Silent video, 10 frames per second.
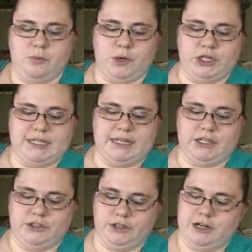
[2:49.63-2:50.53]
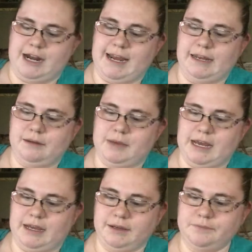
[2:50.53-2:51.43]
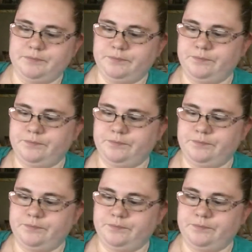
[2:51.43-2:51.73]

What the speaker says: particular anime.